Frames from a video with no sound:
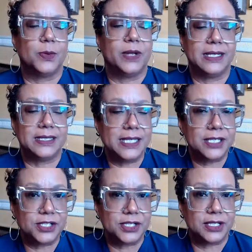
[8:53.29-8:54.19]
When I
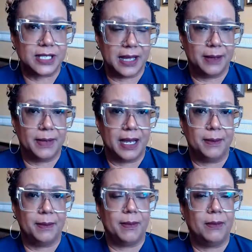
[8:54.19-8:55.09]
teach them,
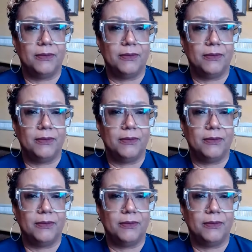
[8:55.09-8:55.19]
I'm